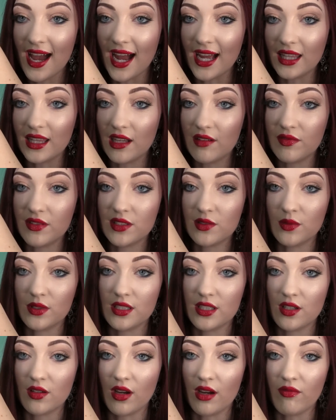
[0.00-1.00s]
I love this
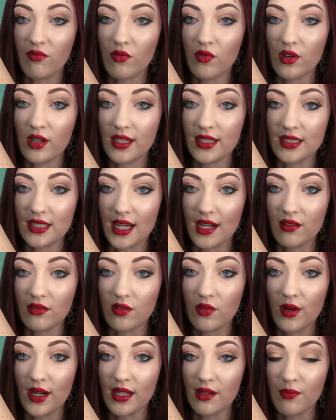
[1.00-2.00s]
one too. I've worn it
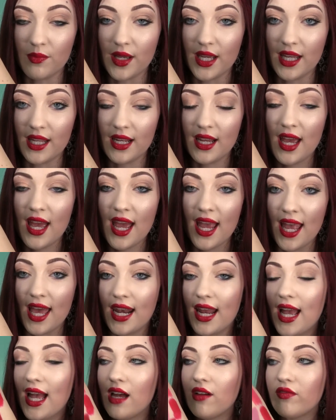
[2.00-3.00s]
down quite a bit,
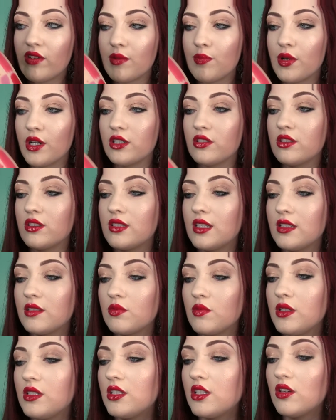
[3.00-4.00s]
and I have repurchased
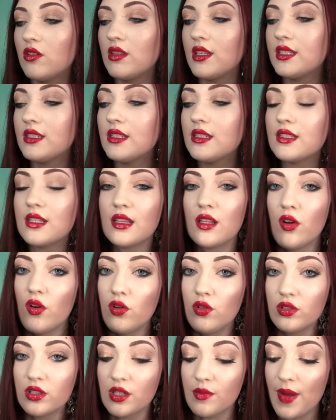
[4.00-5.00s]
this one too. This is in the
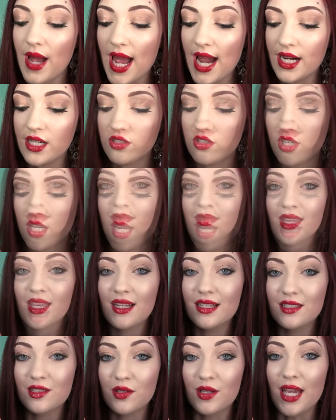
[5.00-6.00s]
older packaging.
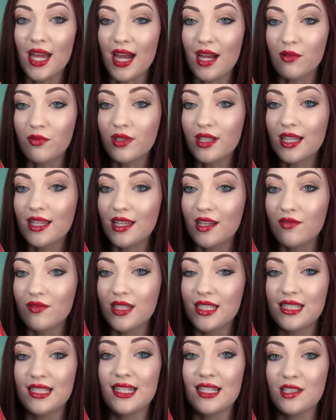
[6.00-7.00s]
So yeah, I really love
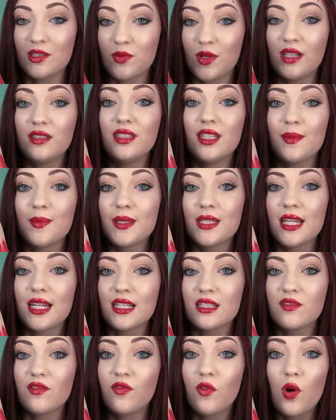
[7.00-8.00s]
these NYX Round
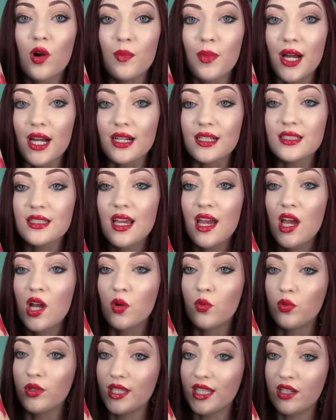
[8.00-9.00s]
lipsticks. Four bucks.
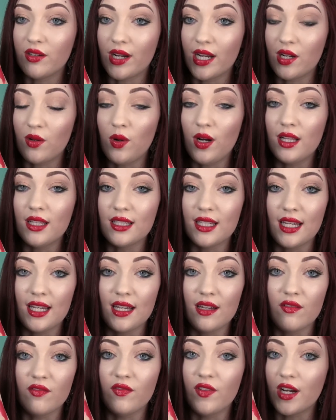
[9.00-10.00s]
Really great
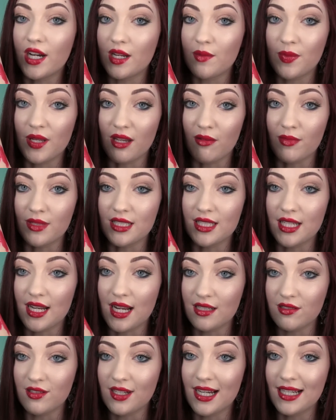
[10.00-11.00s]
quality, very pigmented.
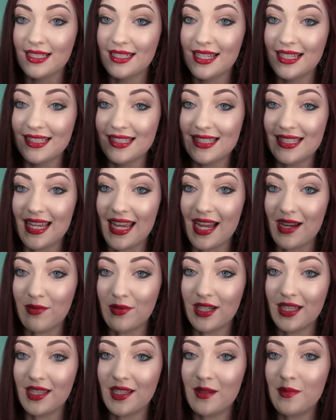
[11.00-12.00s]
As you guys can see, I
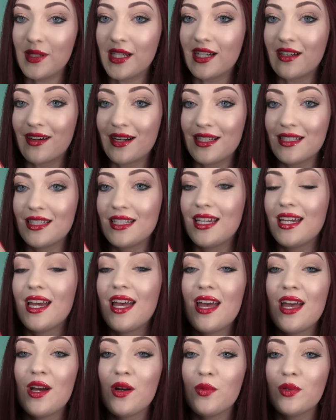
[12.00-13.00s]
went a little bit crazy
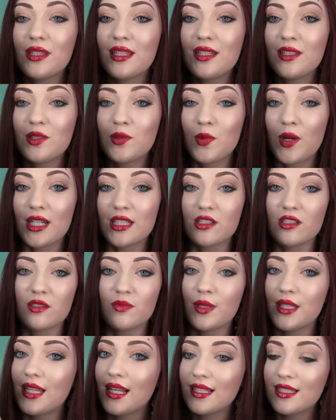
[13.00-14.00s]
with the
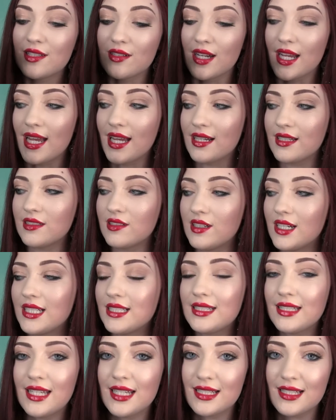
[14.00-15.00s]
swatches, but that's okay because you
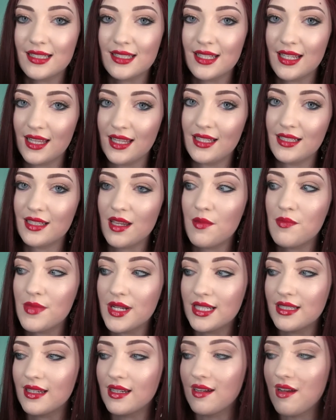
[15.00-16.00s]
guys need to see these
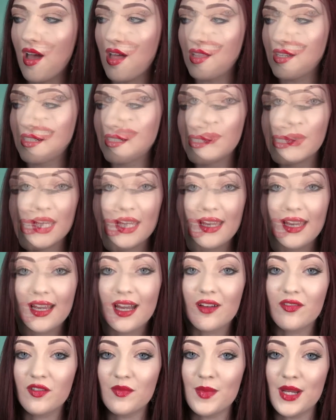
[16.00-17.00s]
amazing colors. Speaking
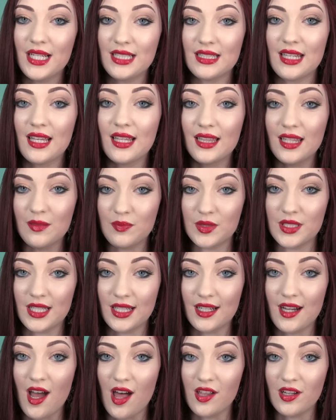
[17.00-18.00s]
of amazing
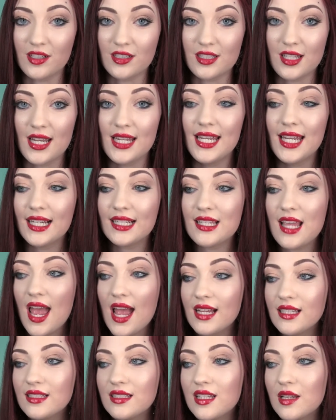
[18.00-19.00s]
lipstick colors, NYX
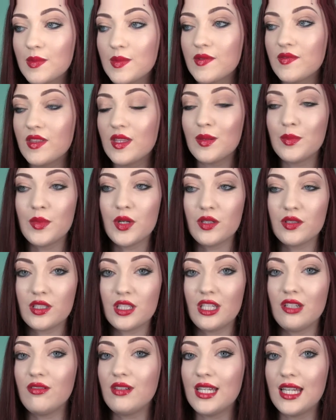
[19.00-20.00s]
has some of the
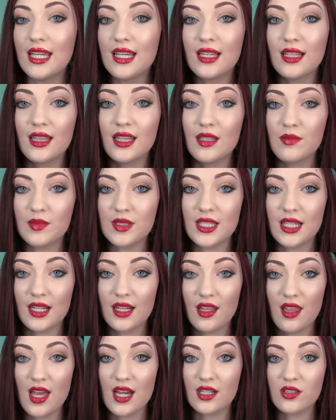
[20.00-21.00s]
most unique lipstick
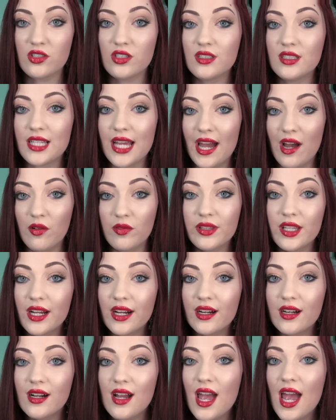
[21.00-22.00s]
collections out
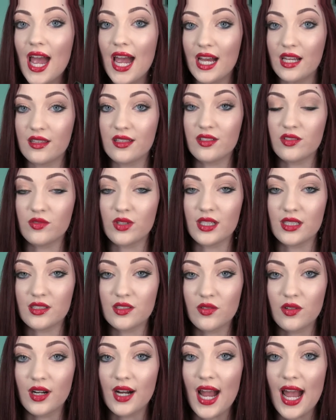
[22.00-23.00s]
there at the
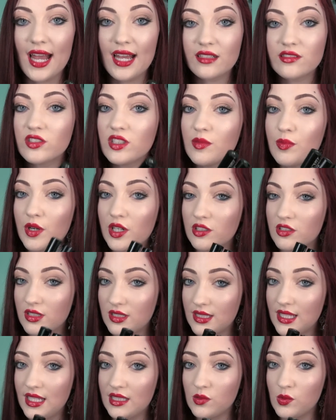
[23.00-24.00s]
drugstore. I actually
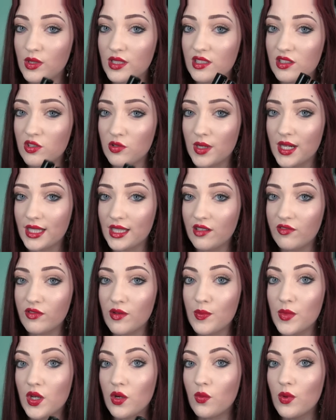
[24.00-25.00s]
purchased these ones directly
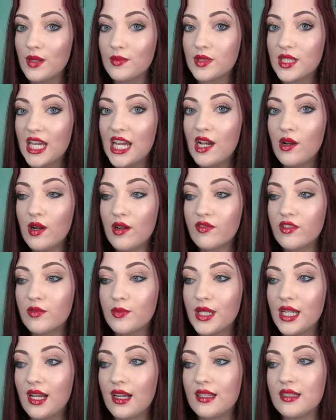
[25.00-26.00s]
from their website, however,
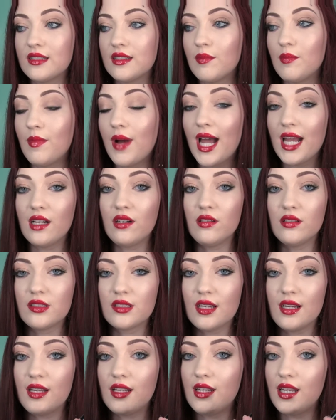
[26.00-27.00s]
because my
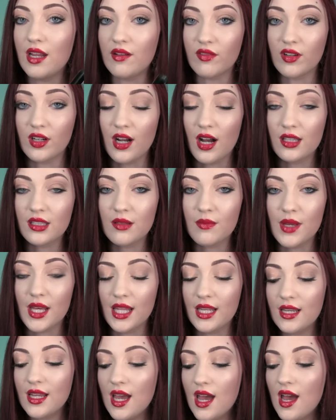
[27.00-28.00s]
Ulta never got them
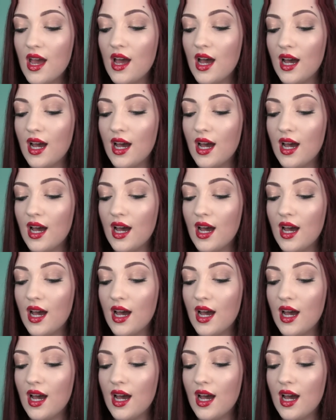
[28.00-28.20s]
in.